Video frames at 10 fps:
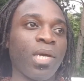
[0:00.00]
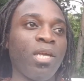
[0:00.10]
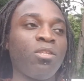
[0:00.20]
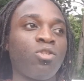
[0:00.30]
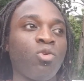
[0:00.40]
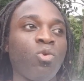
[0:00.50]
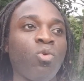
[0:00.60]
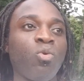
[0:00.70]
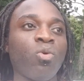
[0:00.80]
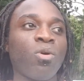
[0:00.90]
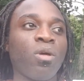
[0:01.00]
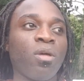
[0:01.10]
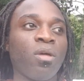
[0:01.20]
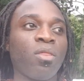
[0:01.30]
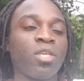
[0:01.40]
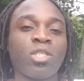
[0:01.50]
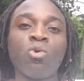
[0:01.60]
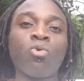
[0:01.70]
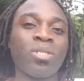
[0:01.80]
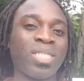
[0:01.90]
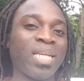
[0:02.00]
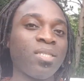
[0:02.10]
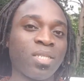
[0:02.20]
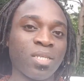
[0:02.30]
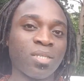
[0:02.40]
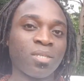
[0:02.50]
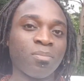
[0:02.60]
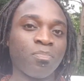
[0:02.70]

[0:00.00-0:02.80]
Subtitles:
into the so-called senses.